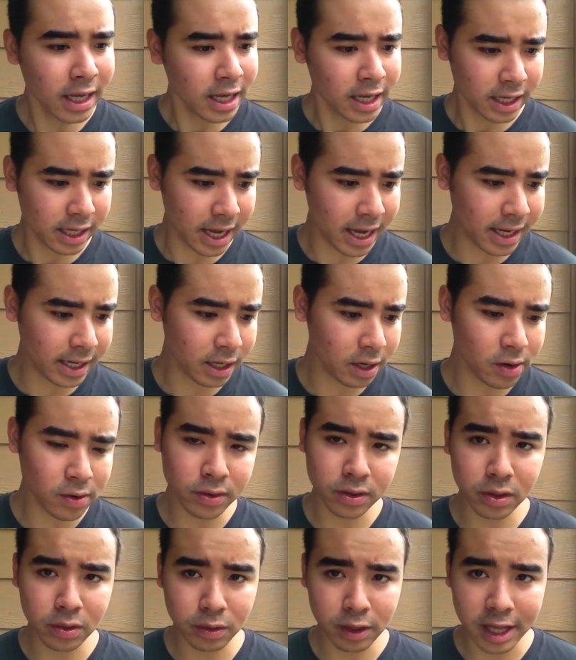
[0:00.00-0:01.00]
you ain't learned
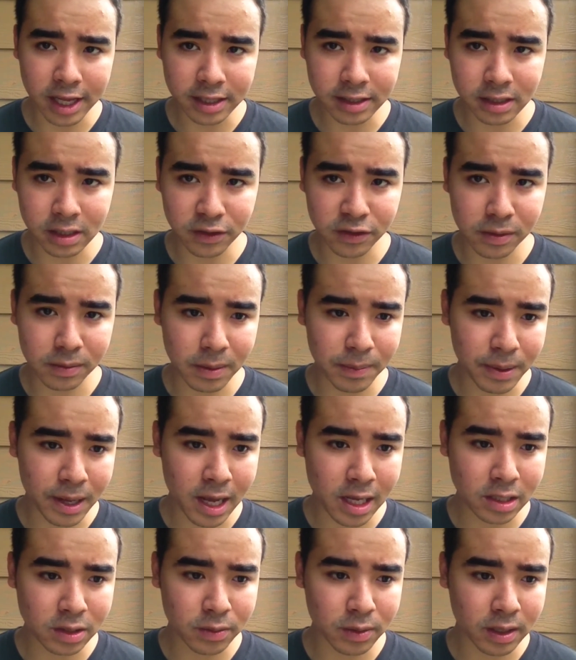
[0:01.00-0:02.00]
no lessons from the
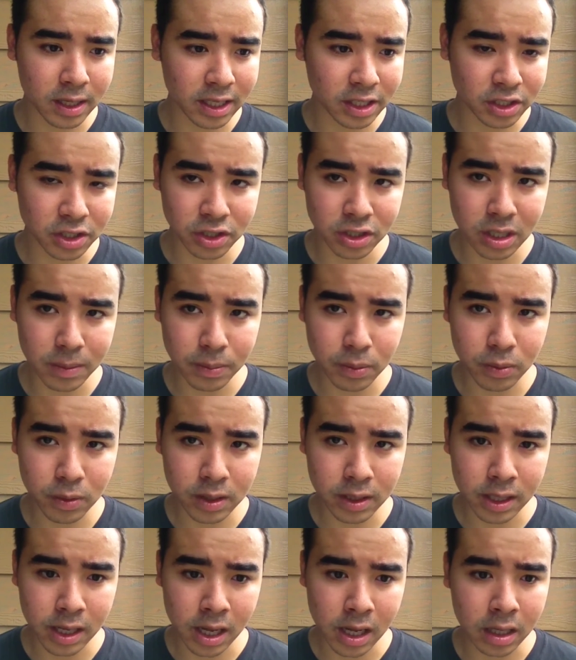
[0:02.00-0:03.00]
past relationship or
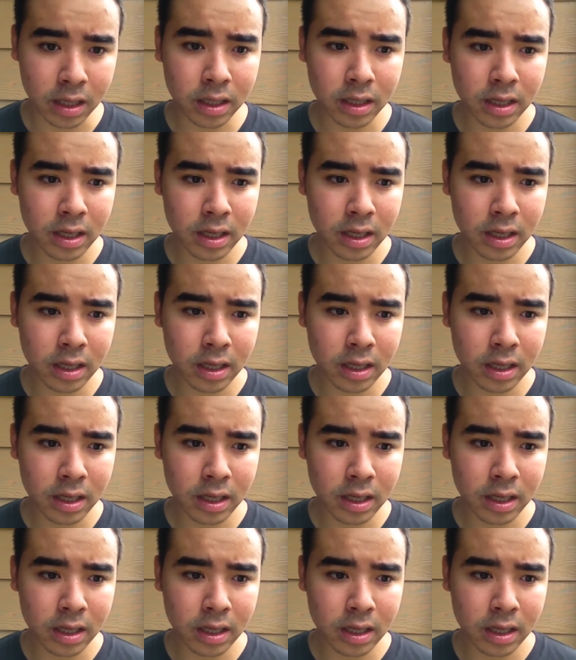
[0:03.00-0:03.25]
whatnot,